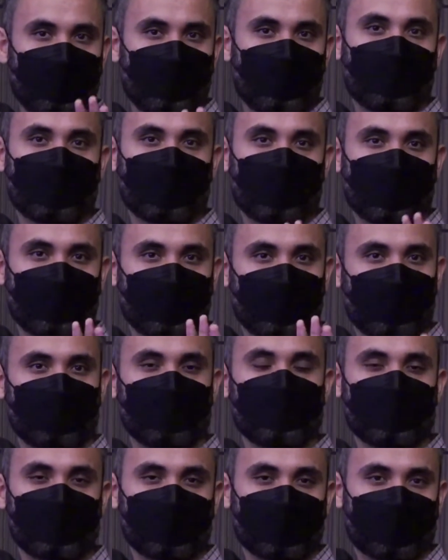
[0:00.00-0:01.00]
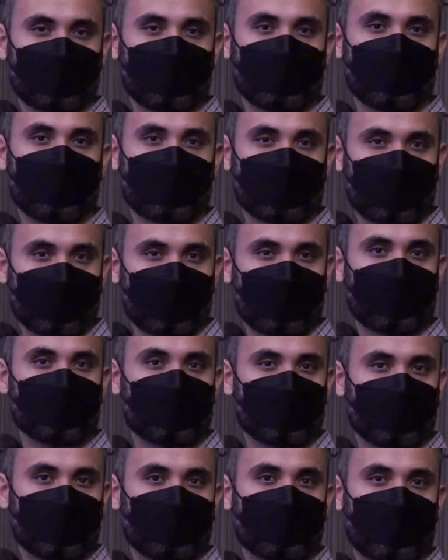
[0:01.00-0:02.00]
But the visa is good as long as
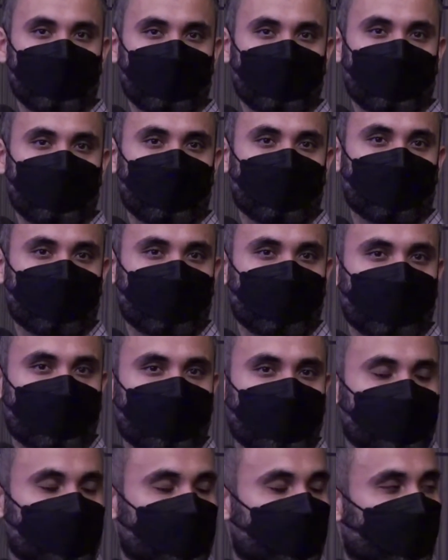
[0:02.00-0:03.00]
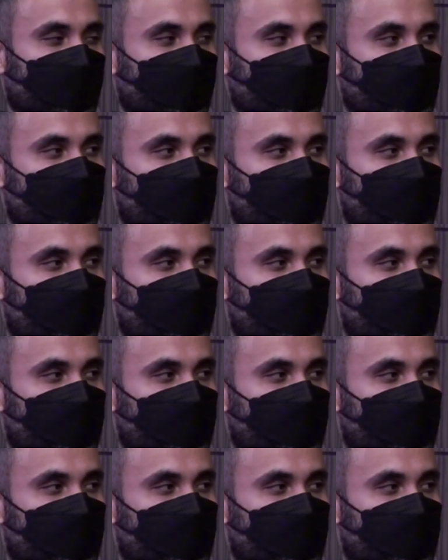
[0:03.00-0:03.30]
you're maintaining a full-time status.